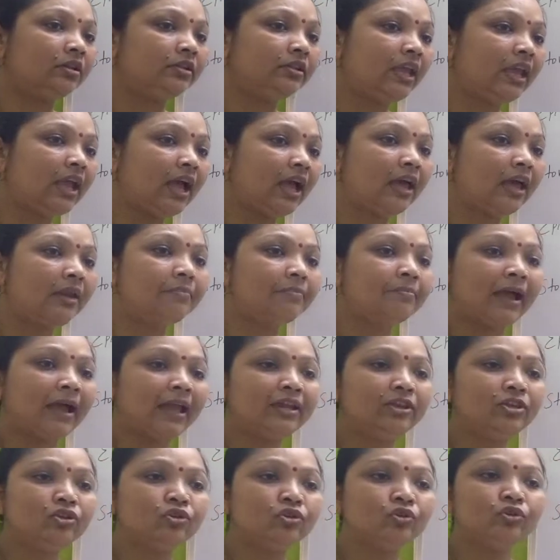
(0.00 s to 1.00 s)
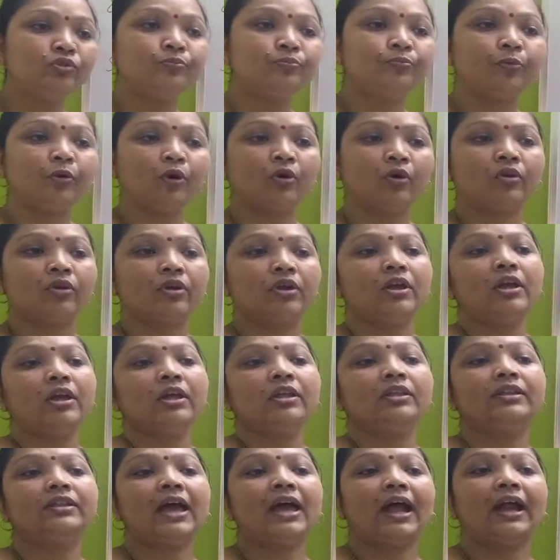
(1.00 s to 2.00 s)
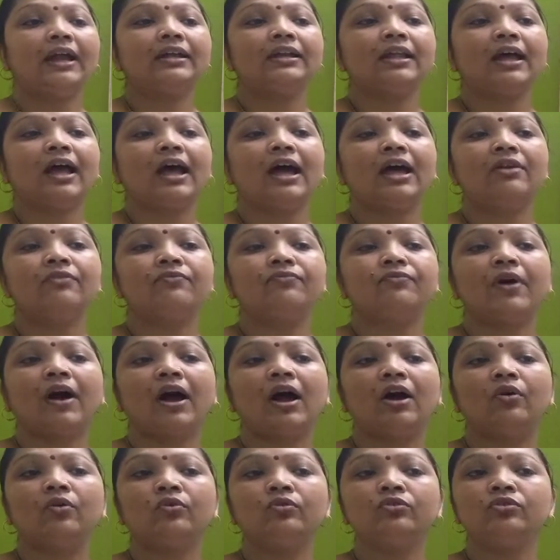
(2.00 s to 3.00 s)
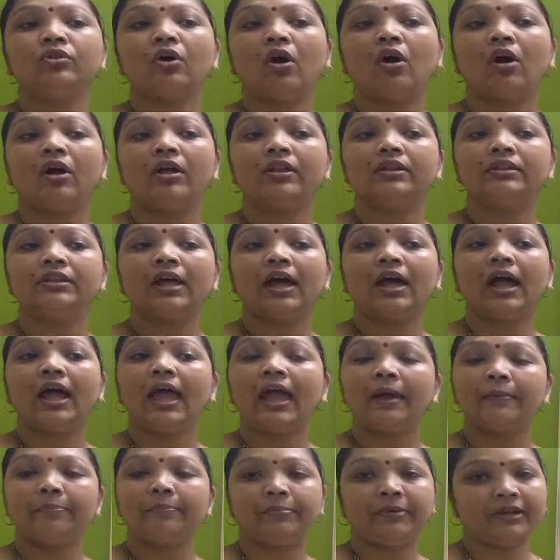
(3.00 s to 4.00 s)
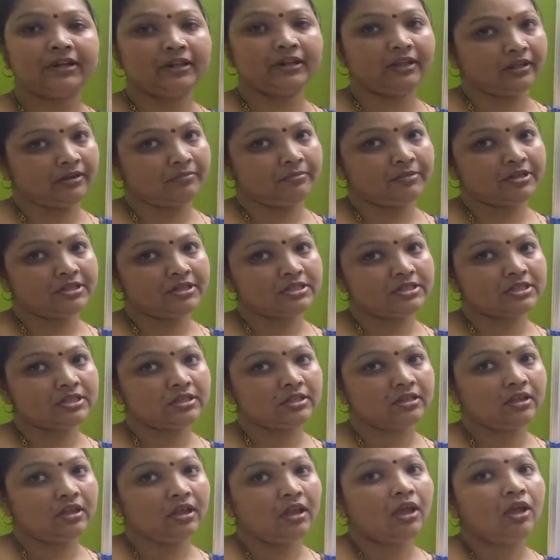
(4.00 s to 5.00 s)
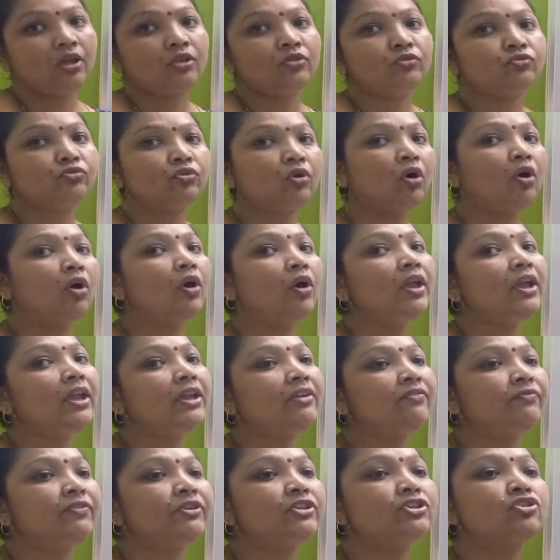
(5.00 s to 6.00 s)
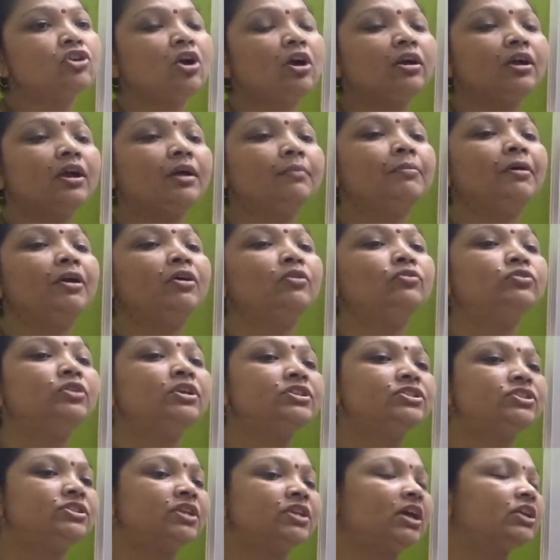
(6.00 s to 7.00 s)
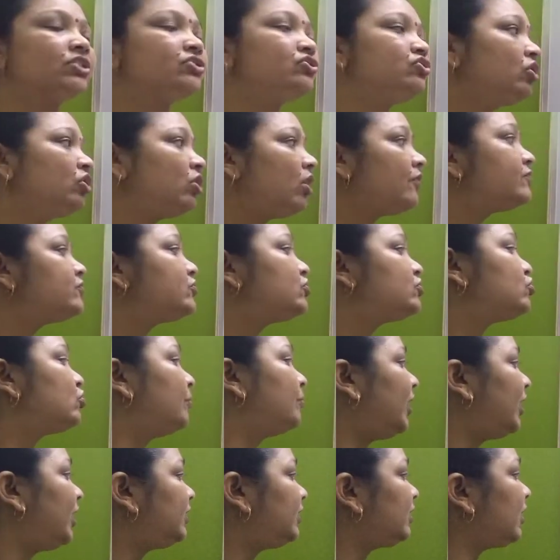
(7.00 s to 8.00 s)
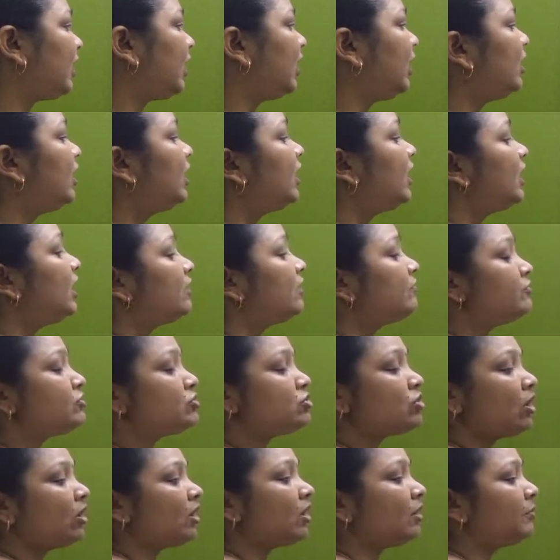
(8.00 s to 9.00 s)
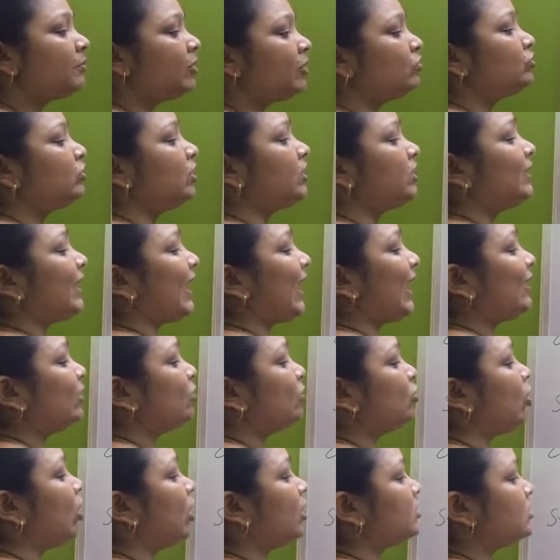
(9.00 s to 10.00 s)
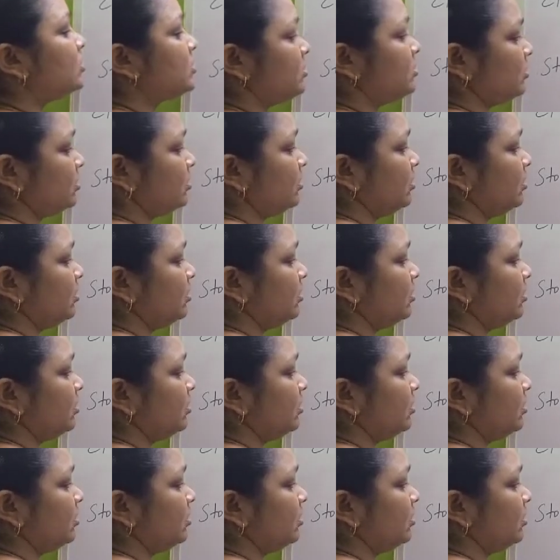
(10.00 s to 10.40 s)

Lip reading: they are minute pore that are found on the epidermis. So if we talk about the structure of stomata, if we talk about the dicot